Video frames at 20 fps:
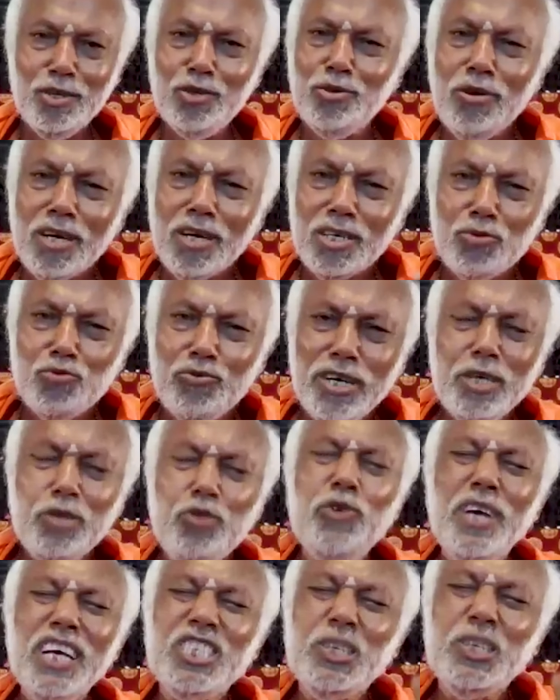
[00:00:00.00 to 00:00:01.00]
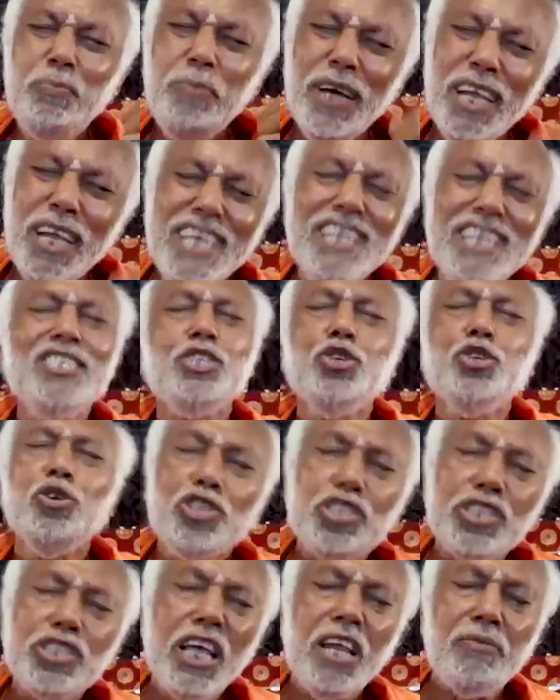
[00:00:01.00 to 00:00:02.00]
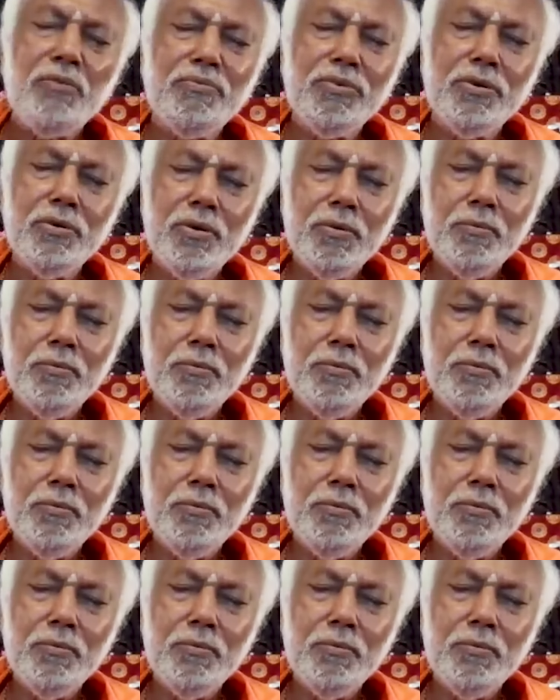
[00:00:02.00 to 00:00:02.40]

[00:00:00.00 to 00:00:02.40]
Do not wait to experience yourself.